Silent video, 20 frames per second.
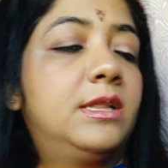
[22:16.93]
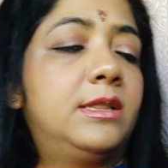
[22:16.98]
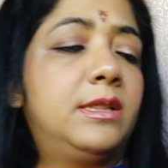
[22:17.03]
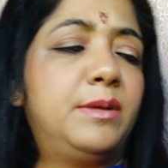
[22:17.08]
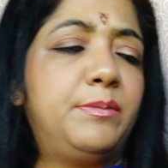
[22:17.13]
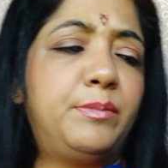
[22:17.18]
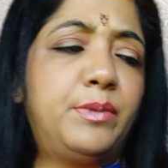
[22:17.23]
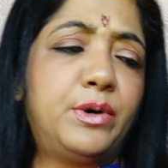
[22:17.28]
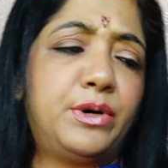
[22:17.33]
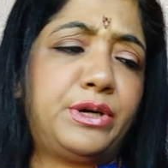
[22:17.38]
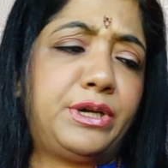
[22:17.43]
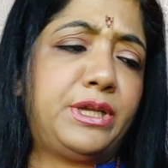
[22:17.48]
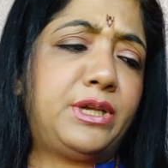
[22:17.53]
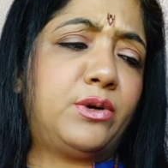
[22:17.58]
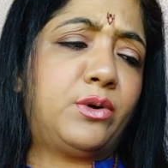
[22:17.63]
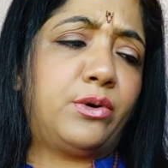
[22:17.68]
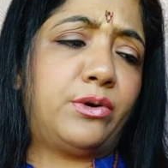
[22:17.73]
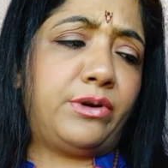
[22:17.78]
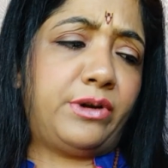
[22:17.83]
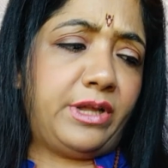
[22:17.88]
liberty
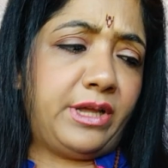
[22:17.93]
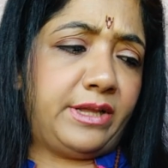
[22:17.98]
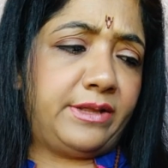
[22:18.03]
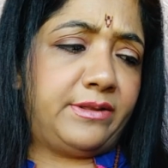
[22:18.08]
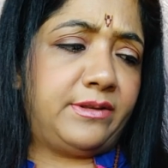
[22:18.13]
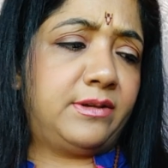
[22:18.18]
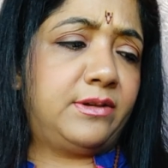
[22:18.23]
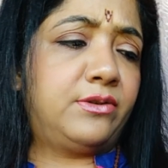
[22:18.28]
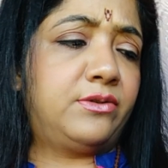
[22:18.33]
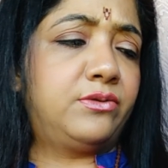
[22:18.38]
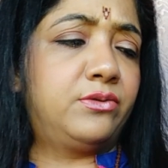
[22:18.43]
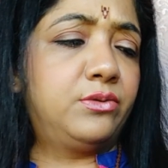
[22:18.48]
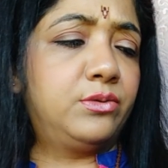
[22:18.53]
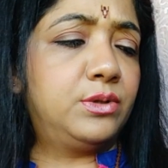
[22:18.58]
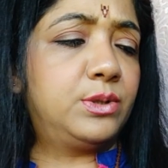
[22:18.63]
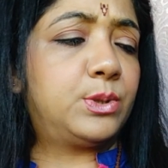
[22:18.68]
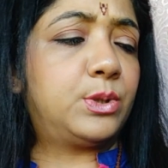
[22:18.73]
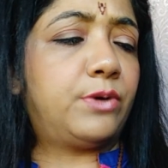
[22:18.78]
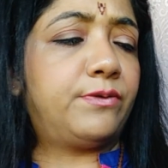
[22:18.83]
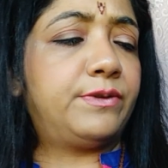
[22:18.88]
or death,
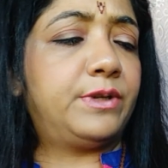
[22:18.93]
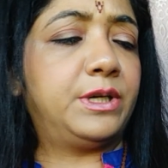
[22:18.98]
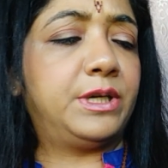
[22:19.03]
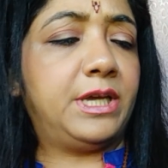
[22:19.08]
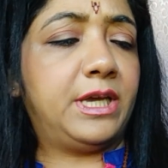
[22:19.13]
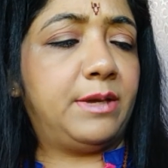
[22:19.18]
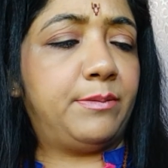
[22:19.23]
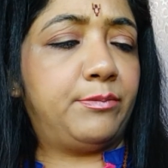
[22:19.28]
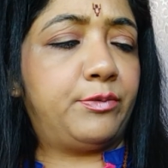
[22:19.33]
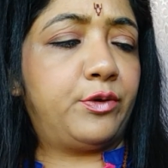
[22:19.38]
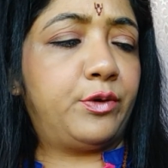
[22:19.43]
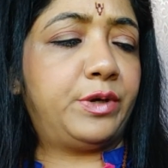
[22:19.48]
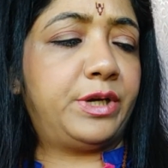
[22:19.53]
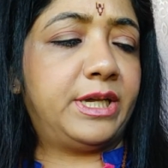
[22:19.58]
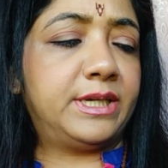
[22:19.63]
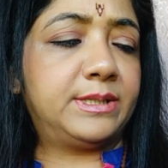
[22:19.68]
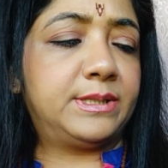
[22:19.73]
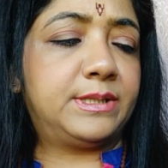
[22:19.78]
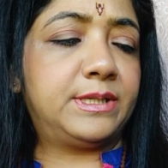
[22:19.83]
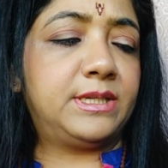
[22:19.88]
rules of the game,
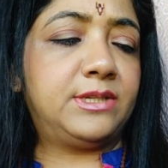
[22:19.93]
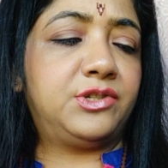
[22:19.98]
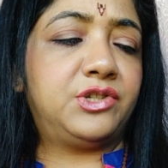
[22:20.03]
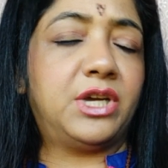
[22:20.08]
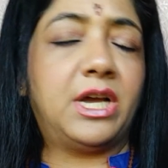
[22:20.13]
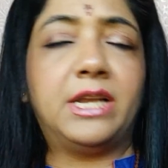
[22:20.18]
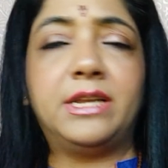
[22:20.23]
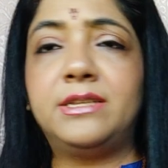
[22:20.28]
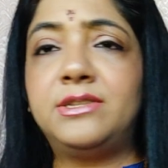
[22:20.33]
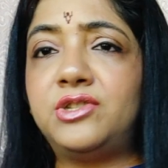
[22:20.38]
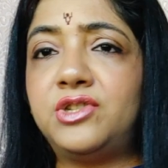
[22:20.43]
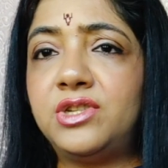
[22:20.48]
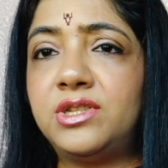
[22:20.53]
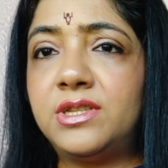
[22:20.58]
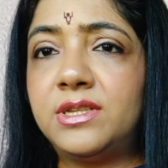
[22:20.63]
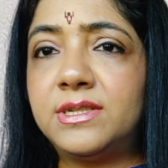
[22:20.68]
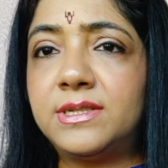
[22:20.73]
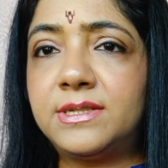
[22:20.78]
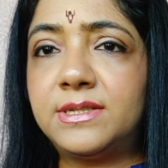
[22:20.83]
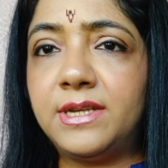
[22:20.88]
protesting, challenging
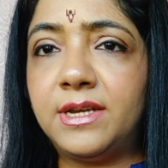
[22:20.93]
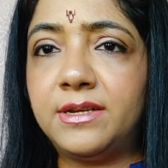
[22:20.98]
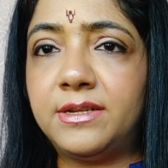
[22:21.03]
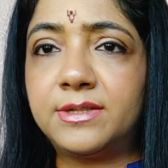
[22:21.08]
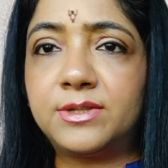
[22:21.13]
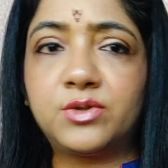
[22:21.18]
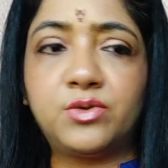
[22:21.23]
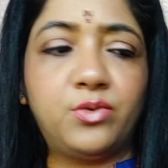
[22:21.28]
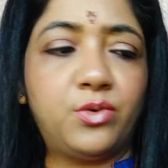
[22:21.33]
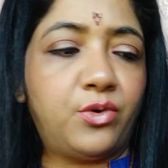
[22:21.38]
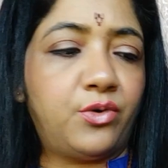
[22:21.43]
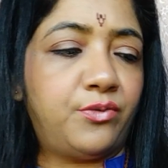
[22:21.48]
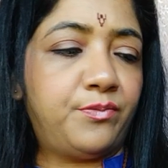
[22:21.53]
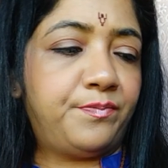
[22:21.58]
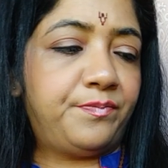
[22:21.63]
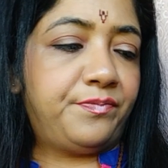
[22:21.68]
the status quo,